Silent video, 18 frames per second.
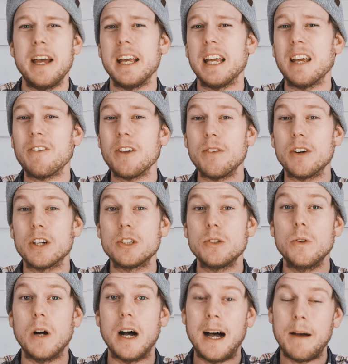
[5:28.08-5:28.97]
If you want
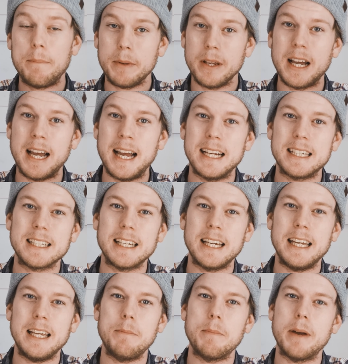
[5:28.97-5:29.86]
to up your ad
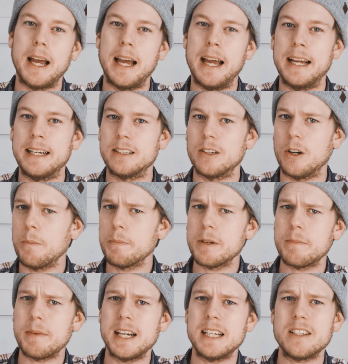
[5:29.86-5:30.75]
game and
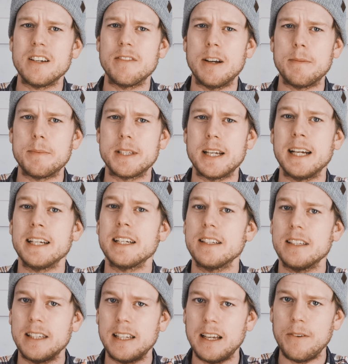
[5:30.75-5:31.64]
optimize your website,
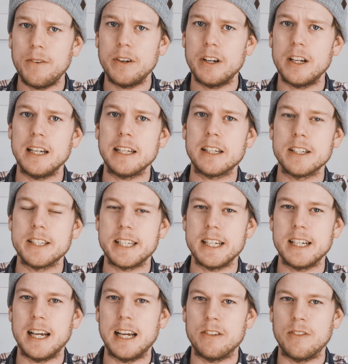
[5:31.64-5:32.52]
definitely
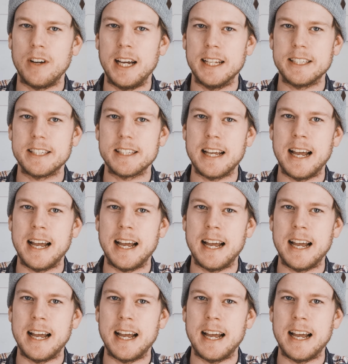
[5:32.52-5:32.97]
consider Advanced